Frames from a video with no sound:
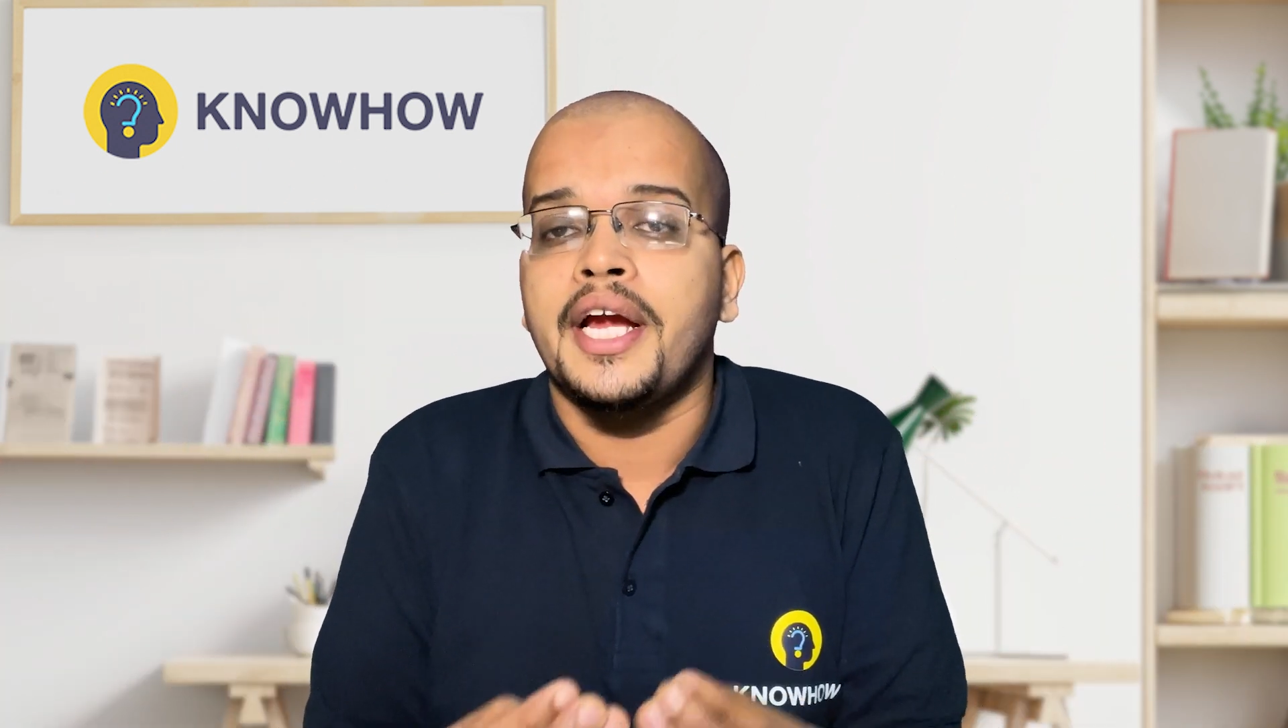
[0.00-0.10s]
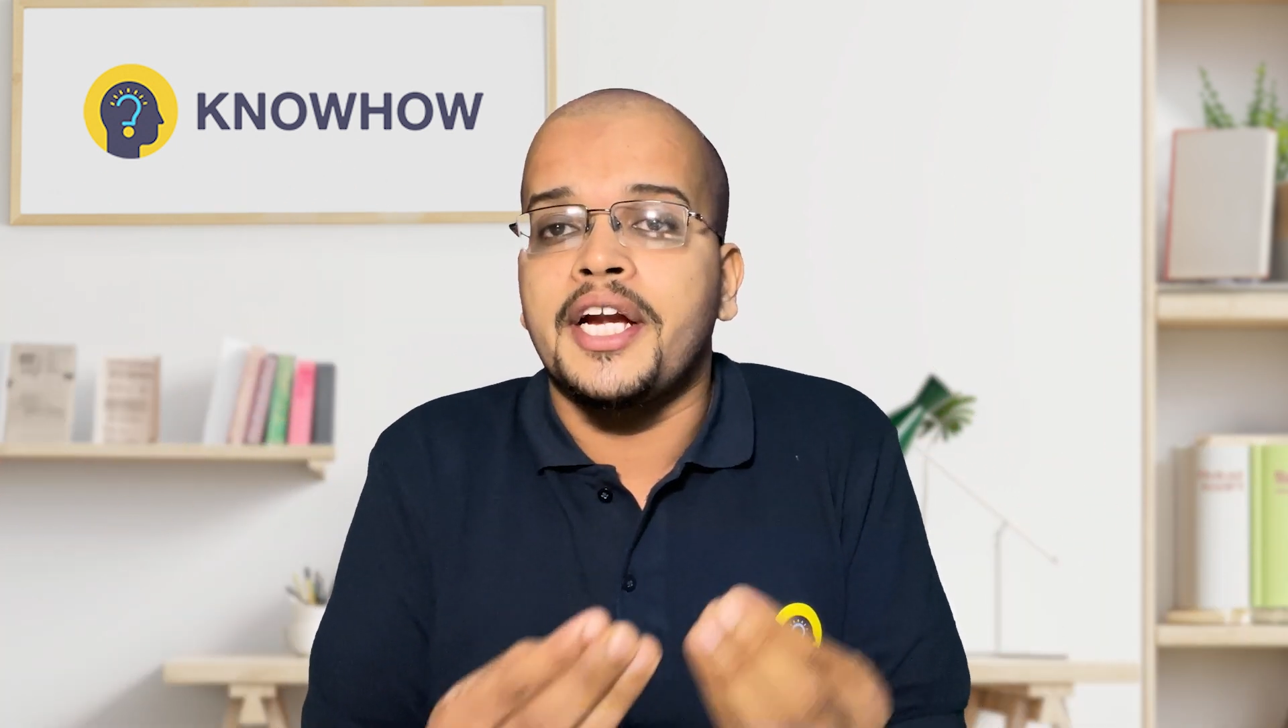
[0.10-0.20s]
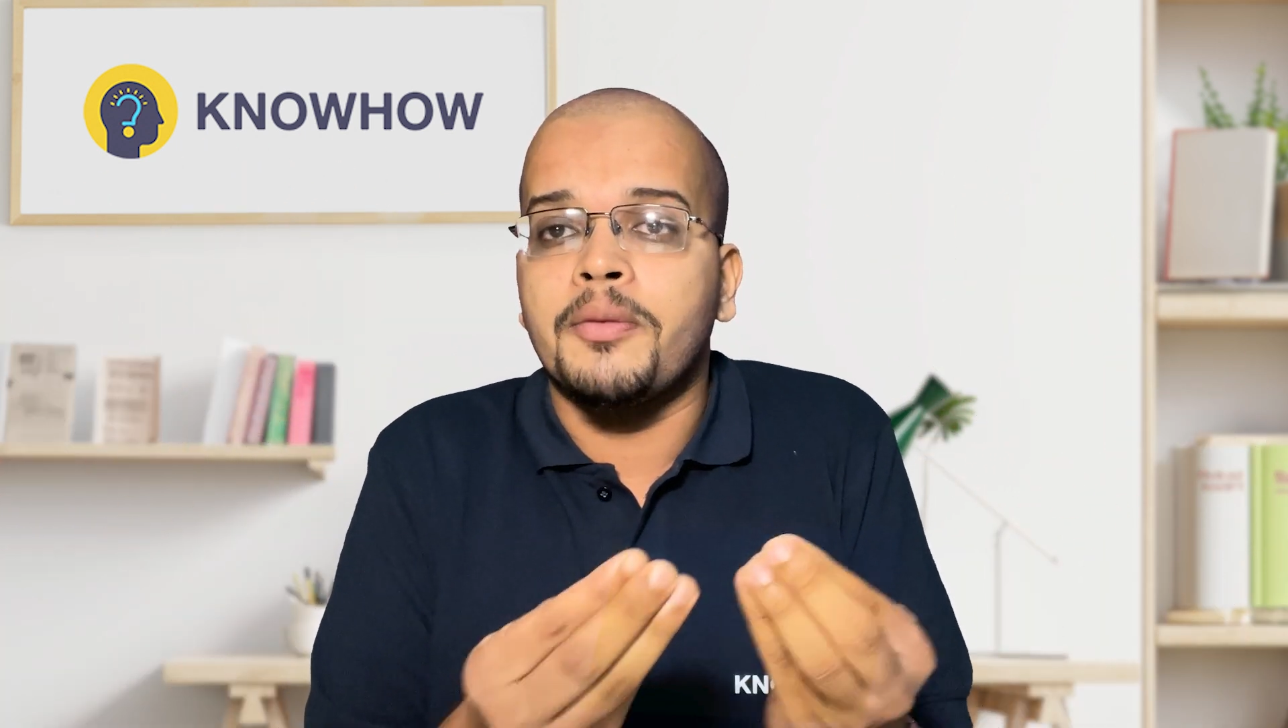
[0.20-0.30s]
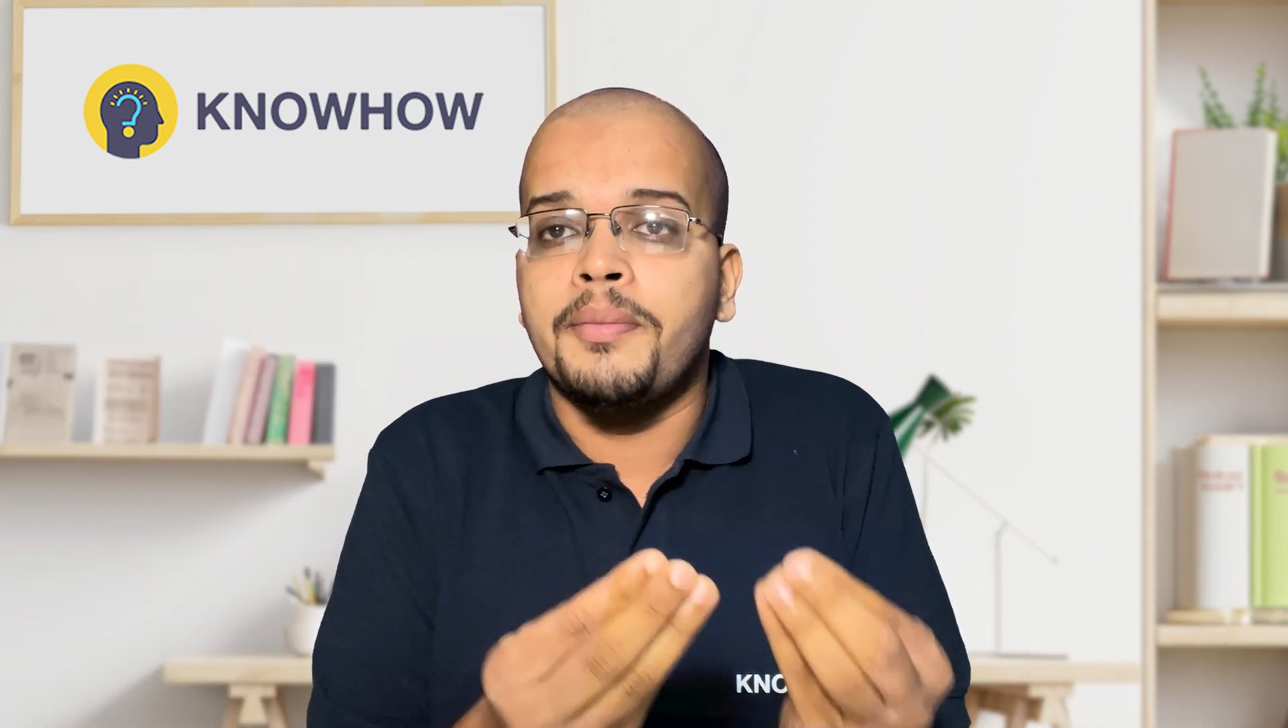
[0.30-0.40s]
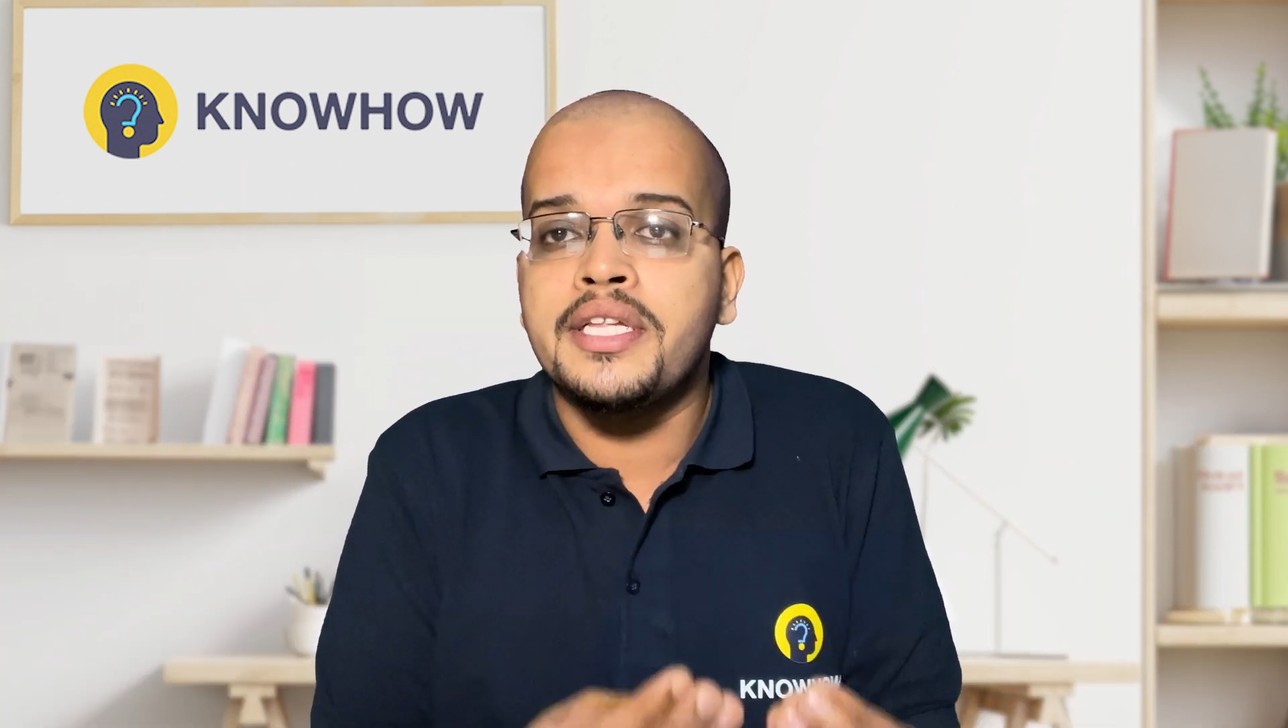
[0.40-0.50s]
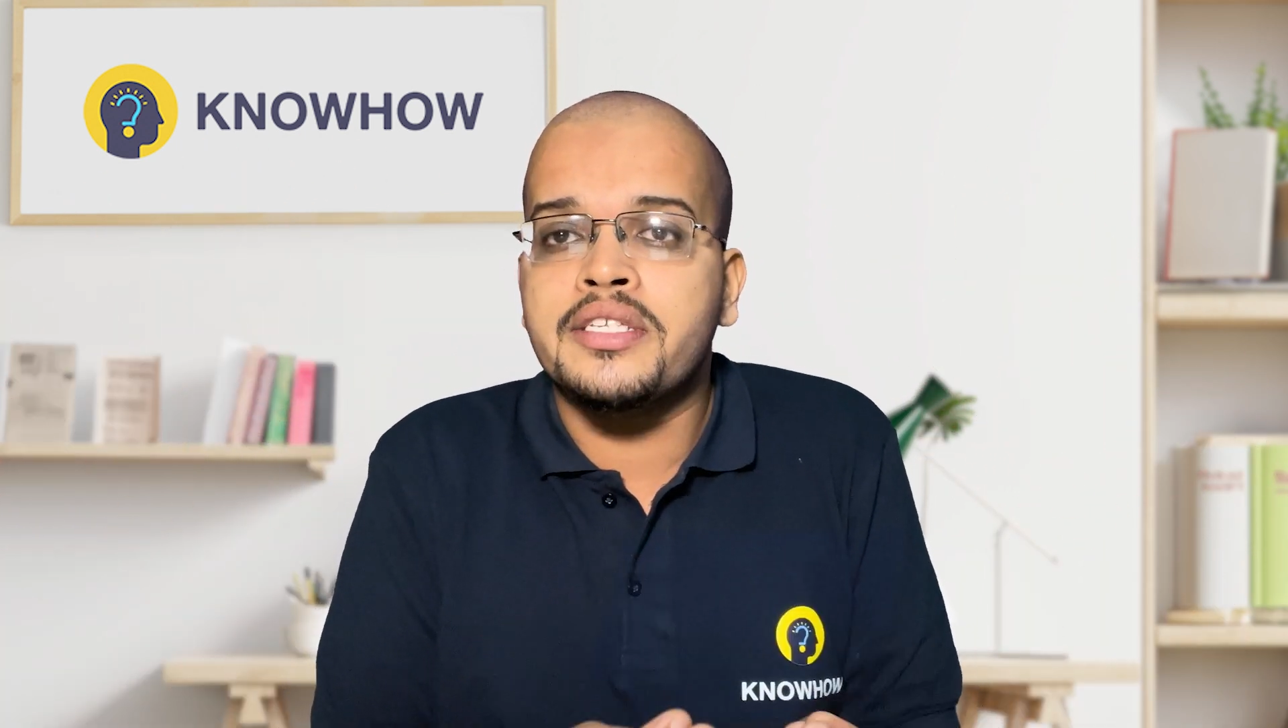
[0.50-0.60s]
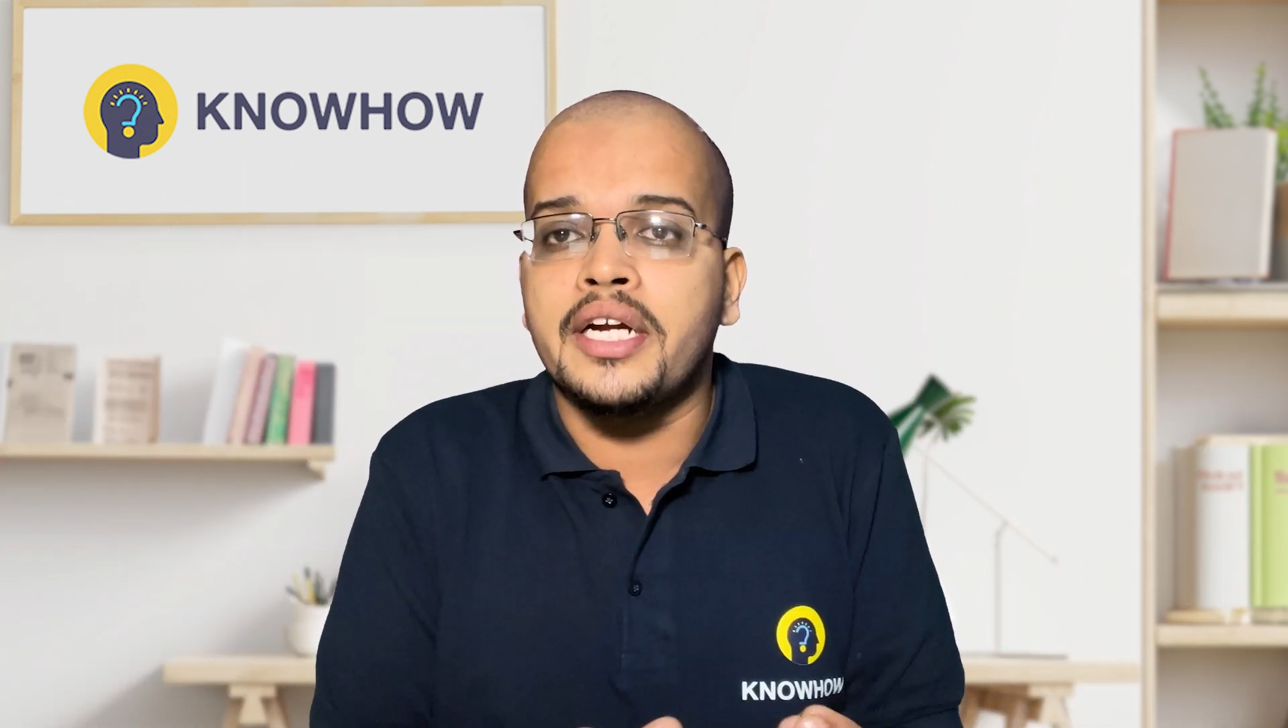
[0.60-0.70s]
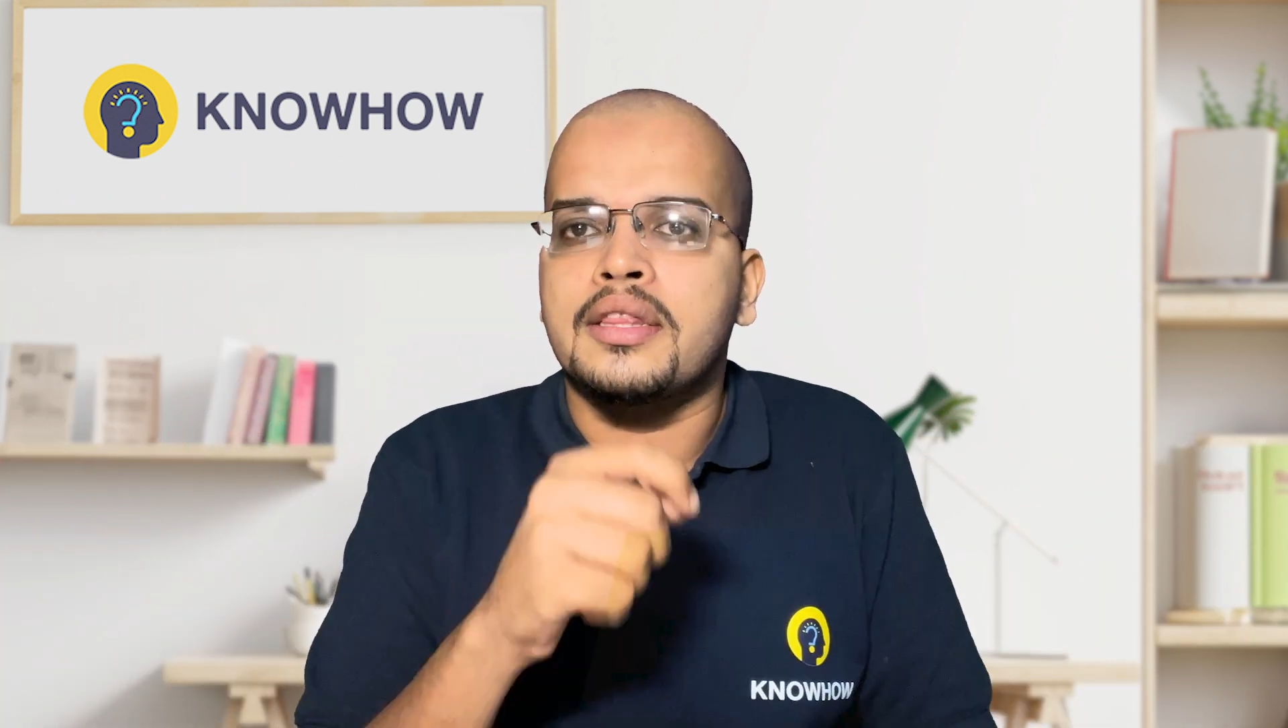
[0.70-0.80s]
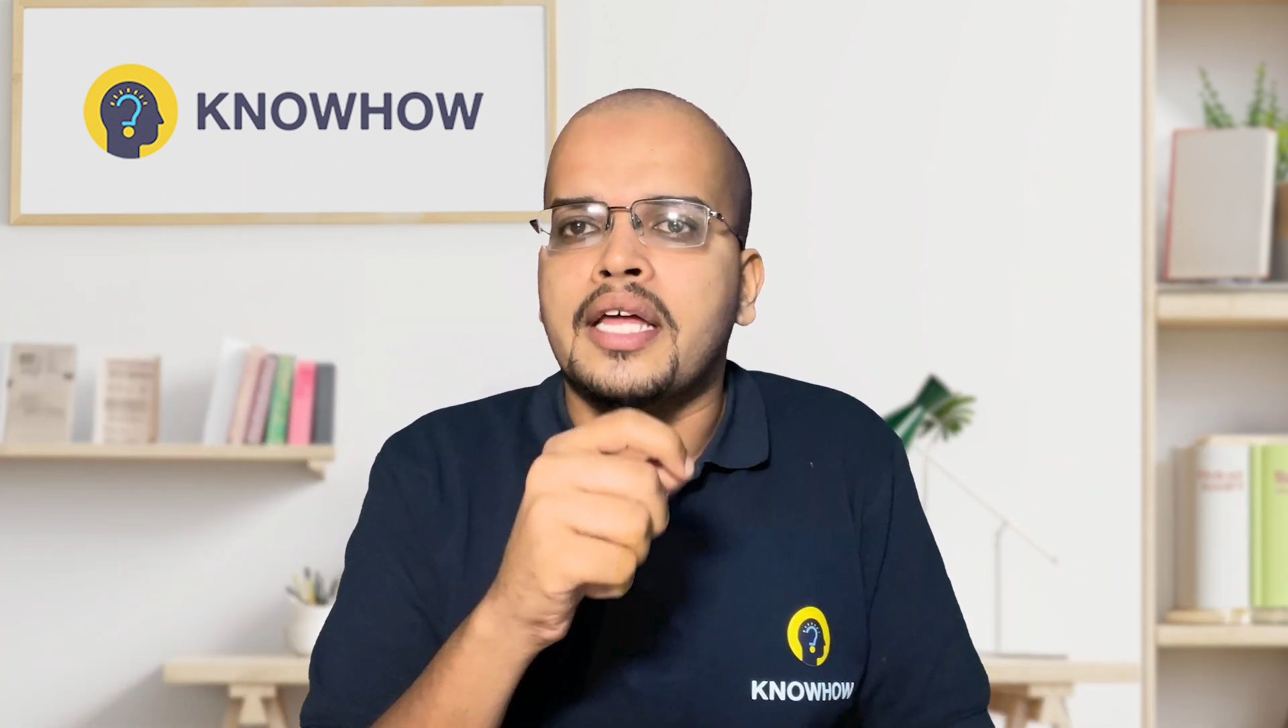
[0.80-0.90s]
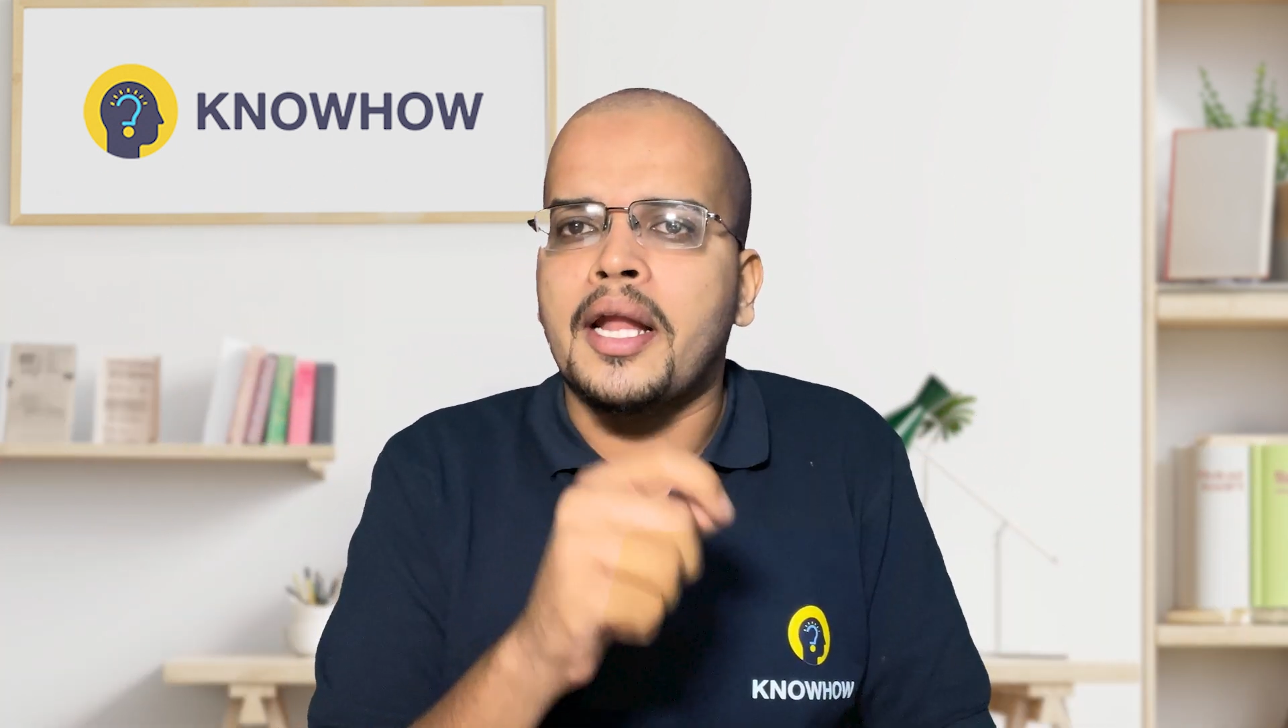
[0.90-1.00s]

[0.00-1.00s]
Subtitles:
It means that the